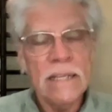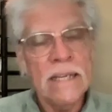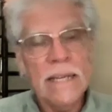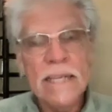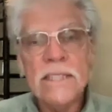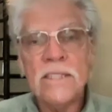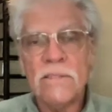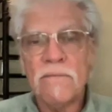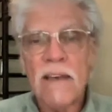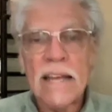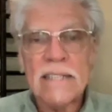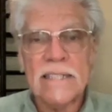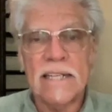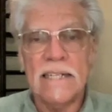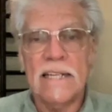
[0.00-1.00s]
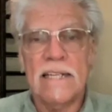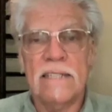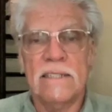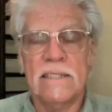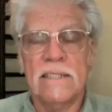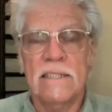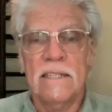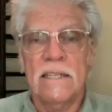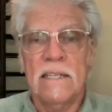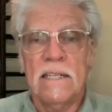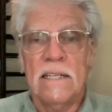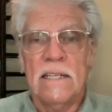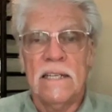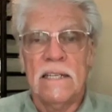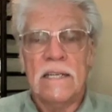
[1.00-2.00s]
Each facet is
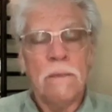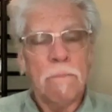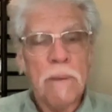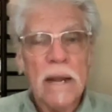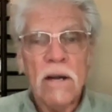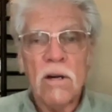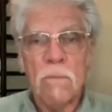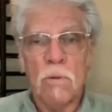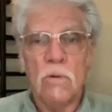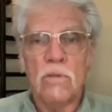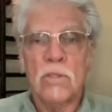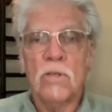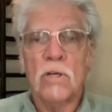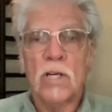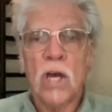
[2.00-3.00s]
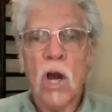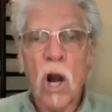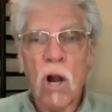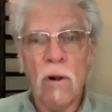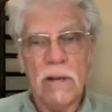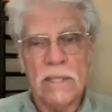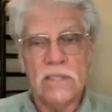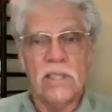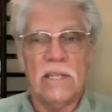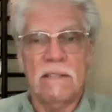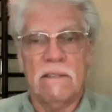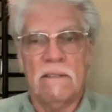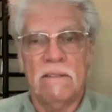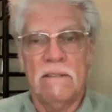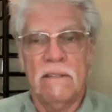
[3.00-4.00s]
comparable to a car engine.
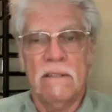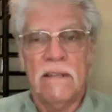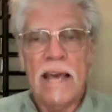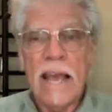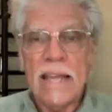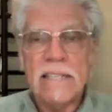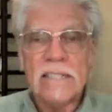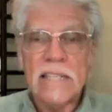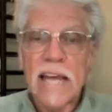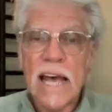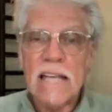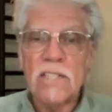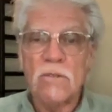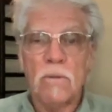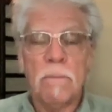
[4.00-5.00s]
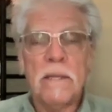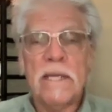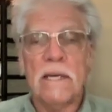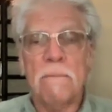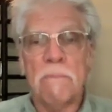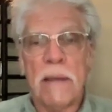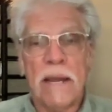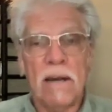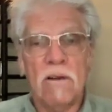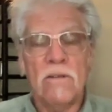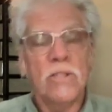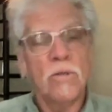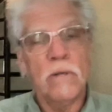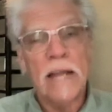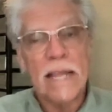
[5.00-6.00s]
8 sides would be compared
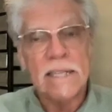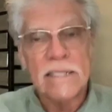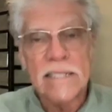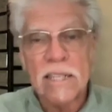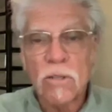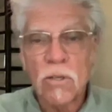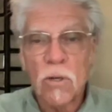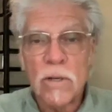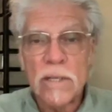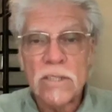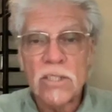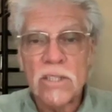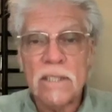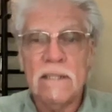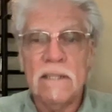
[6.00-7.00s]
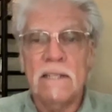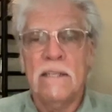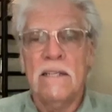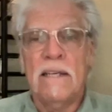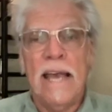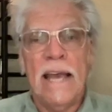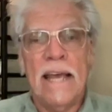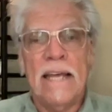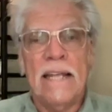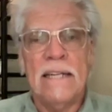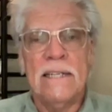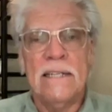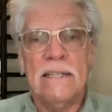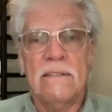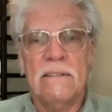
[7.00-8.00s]
to an 8-cylinder engine
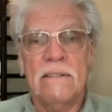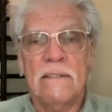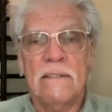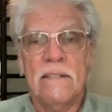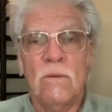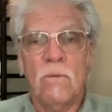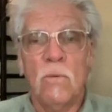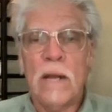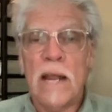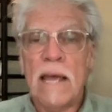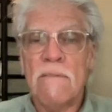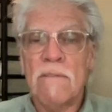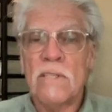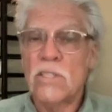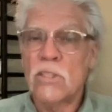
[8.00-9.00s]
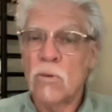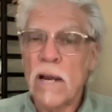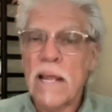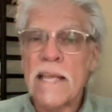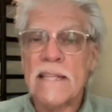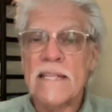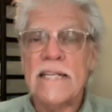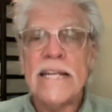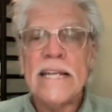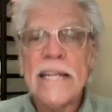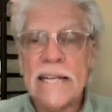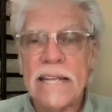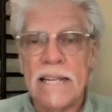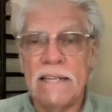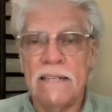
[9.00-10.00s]
and would have the strength
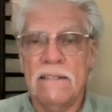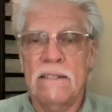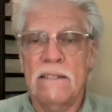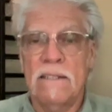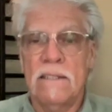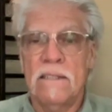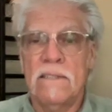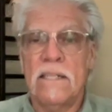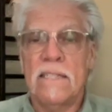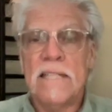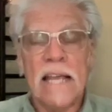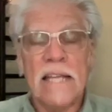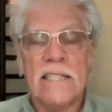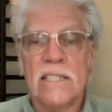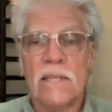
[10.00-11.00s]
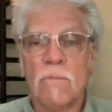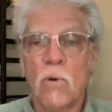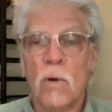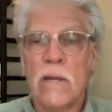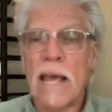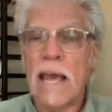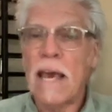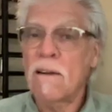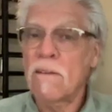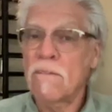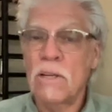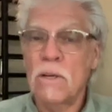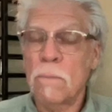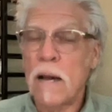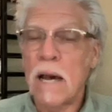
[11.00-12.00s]
needed to take someone out of
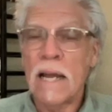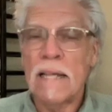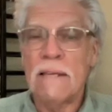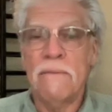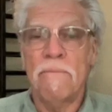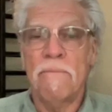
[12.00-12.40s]
their body.